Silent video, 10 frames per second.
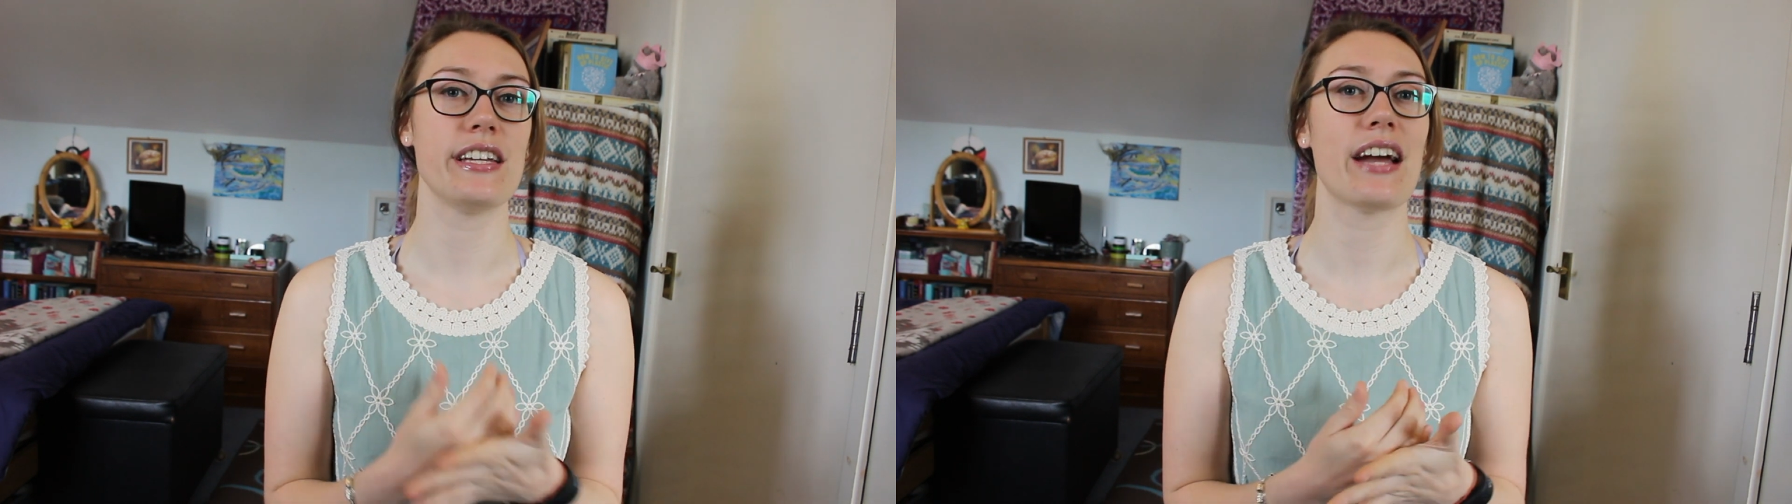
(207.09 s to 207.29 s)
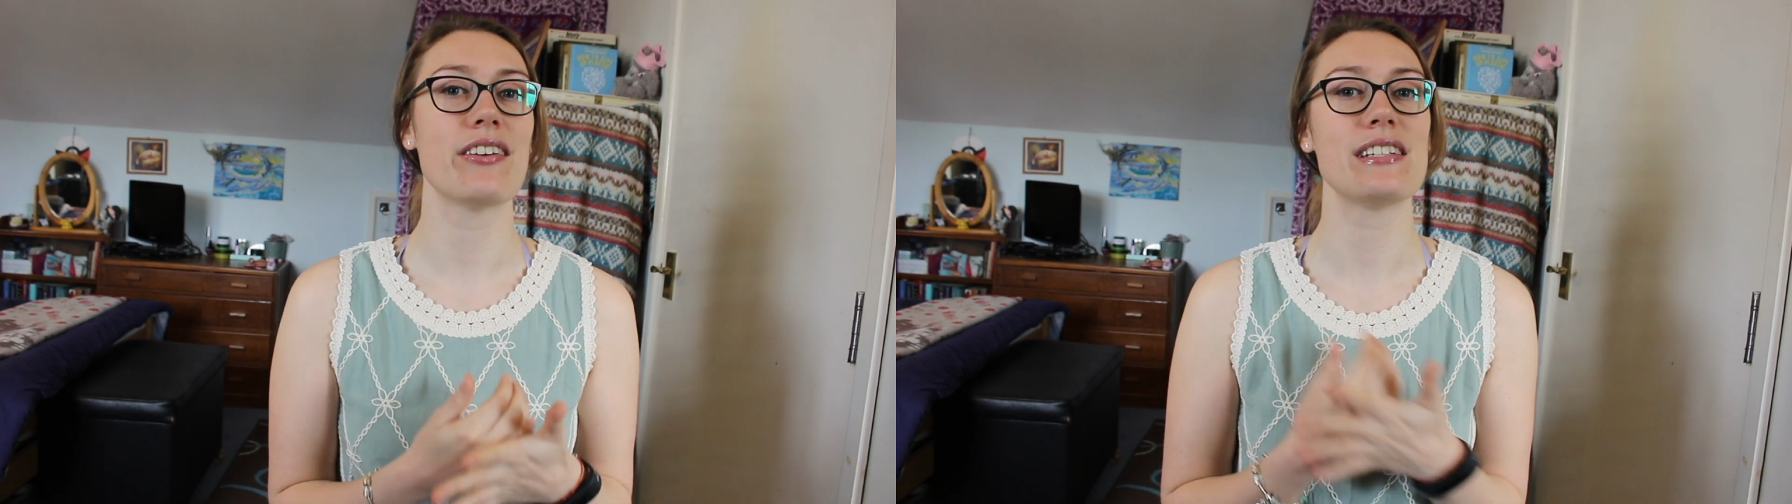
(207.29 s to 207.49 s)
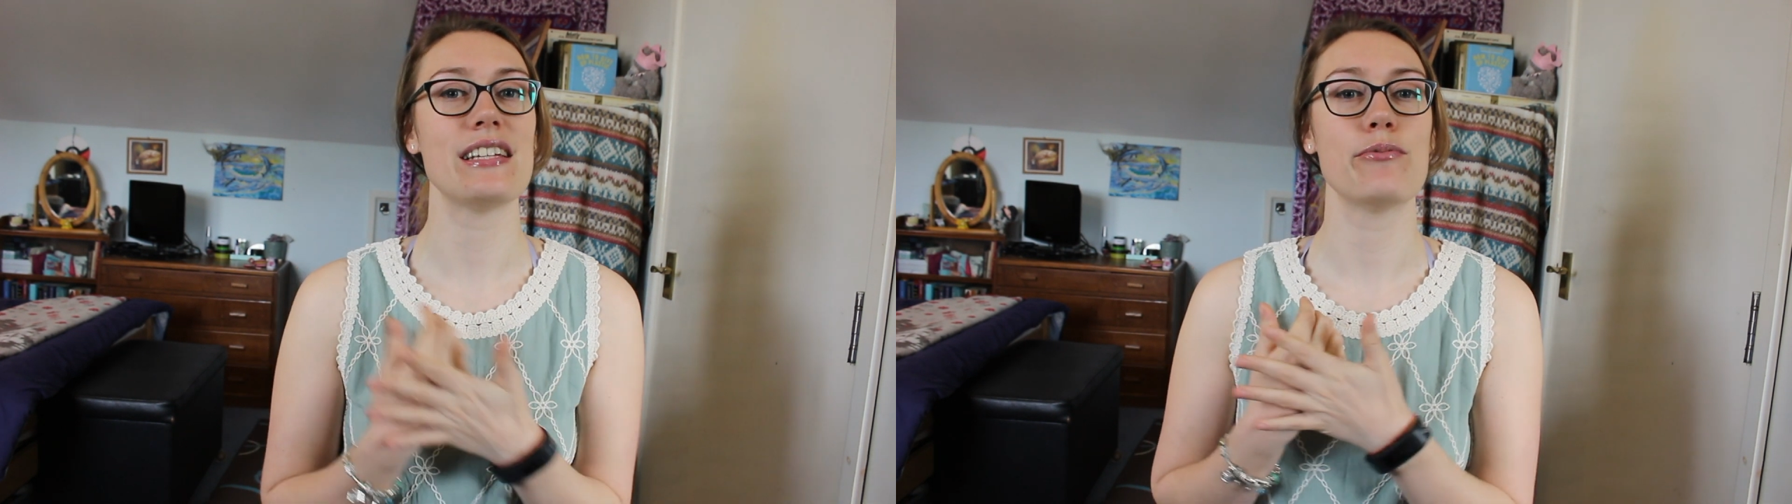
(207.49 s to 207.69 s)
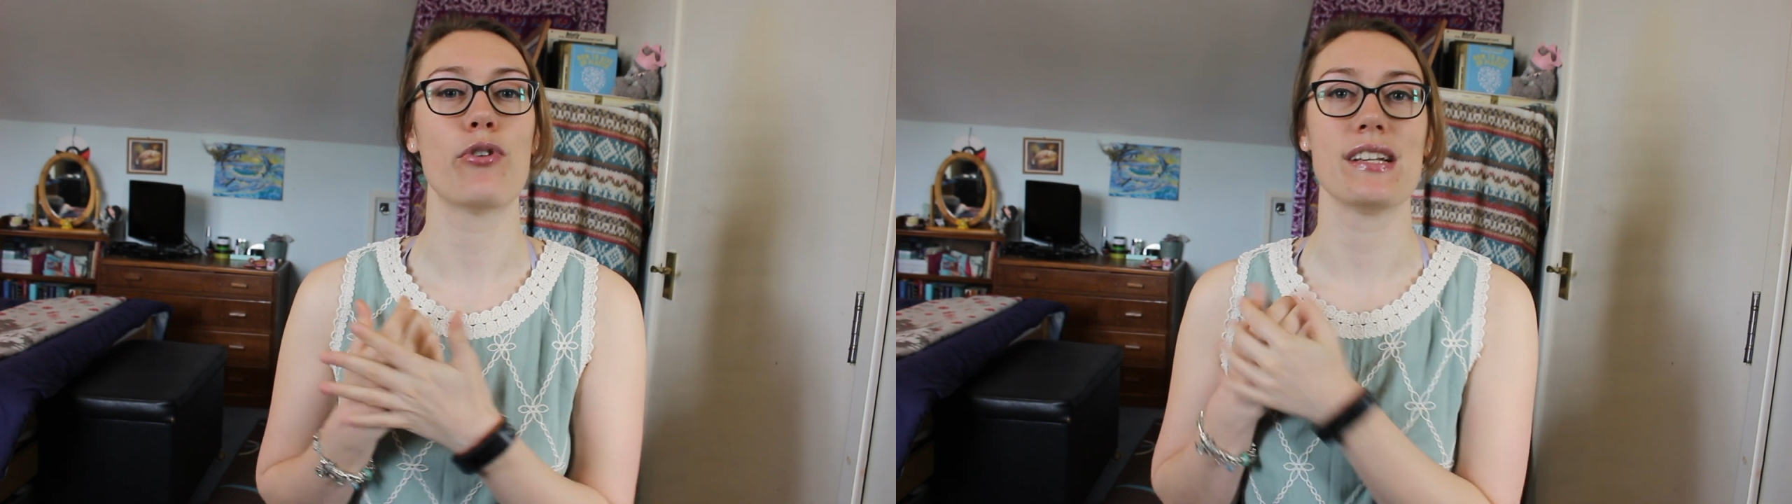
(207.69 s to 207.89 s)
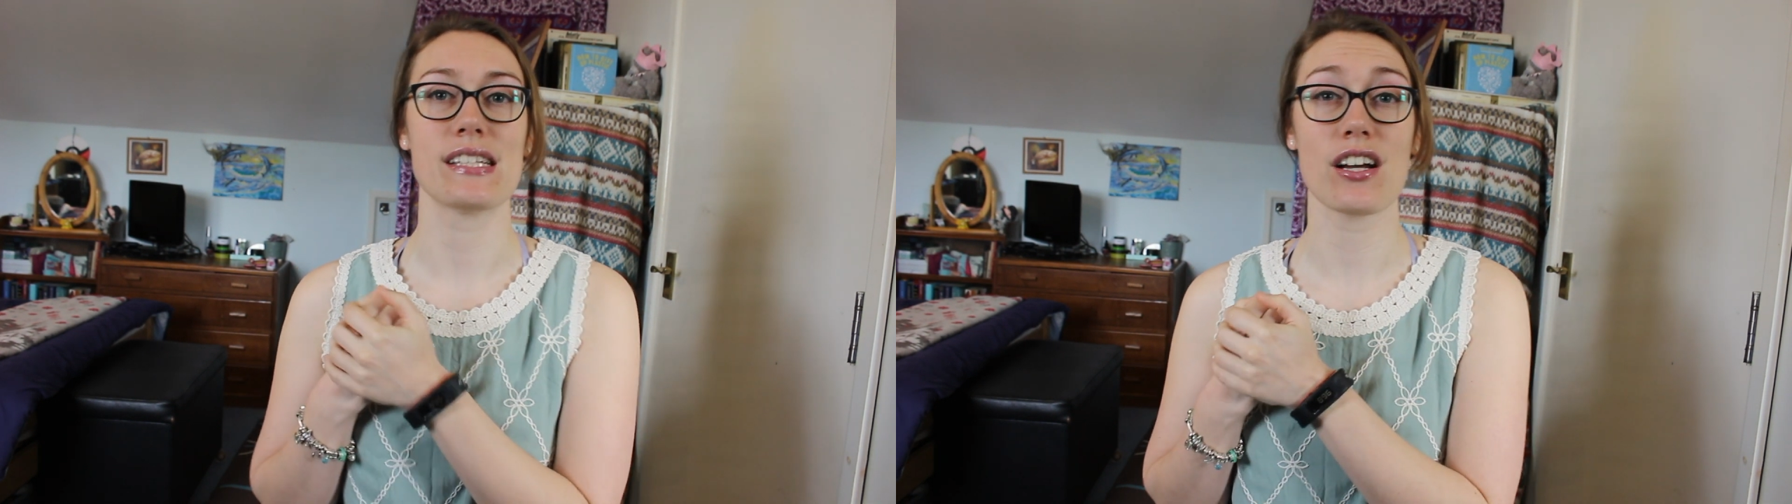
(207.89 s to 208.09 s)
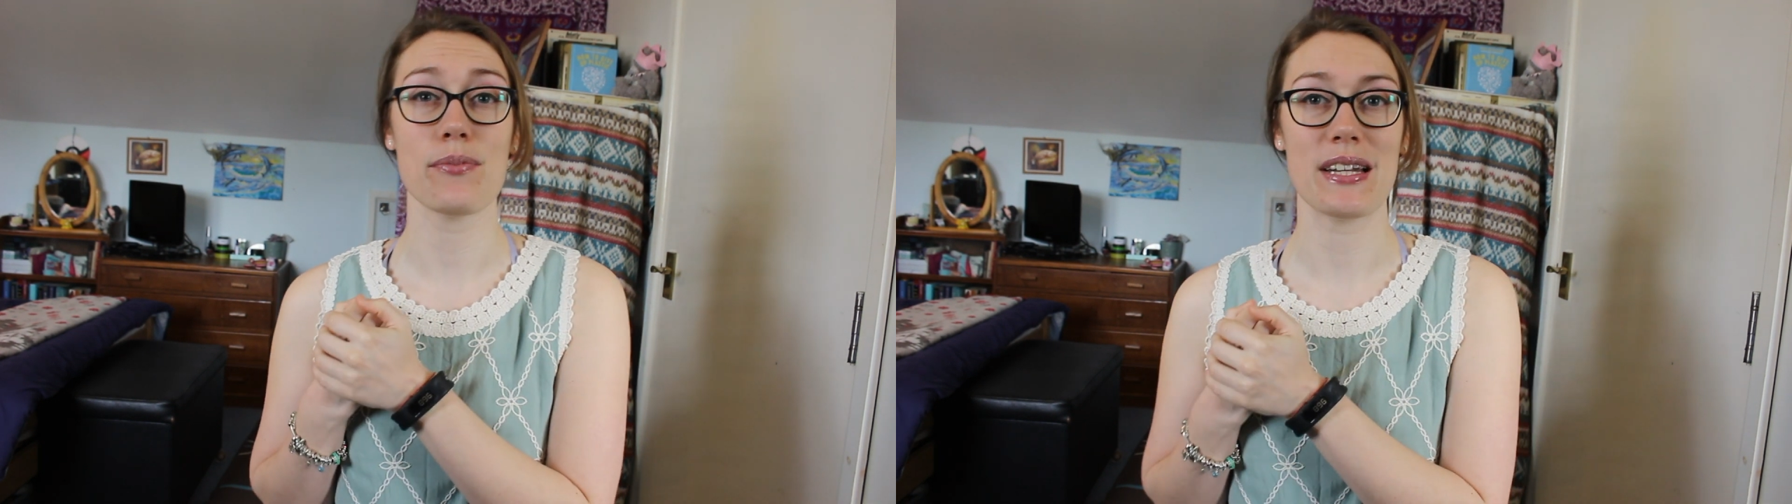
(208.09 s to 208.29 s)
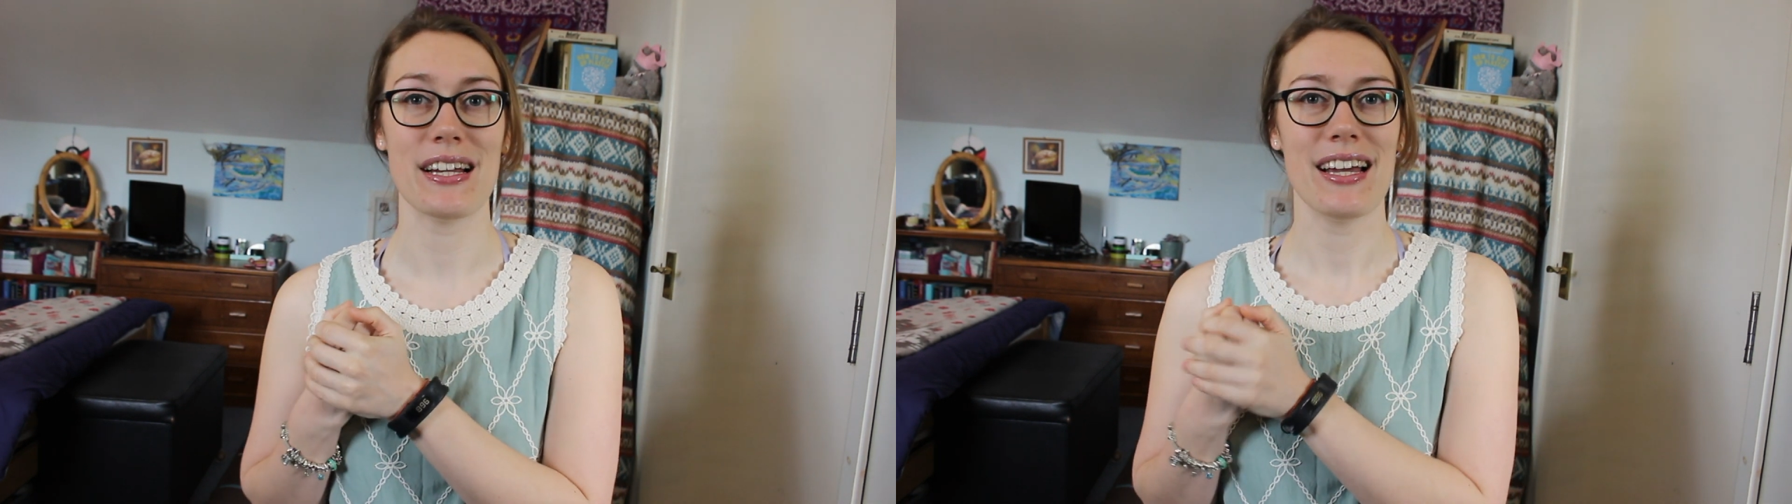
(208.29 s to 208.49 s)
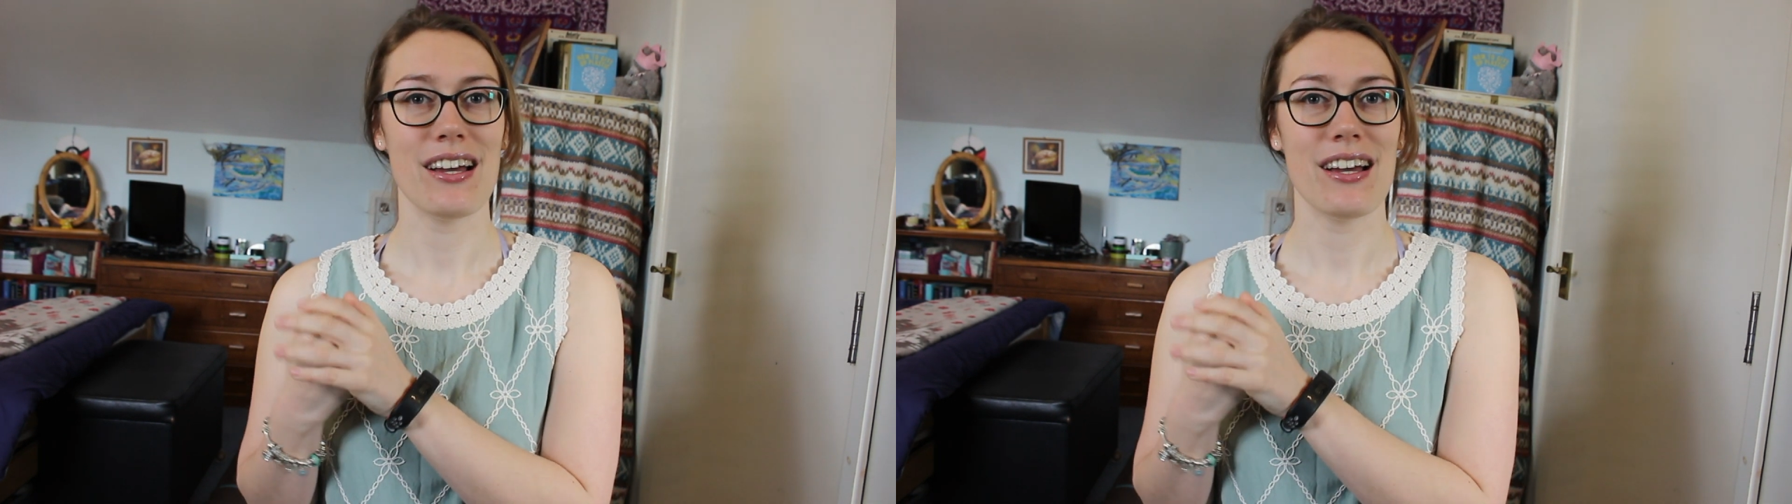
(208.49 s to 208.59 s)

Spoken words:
guarantee what is coming.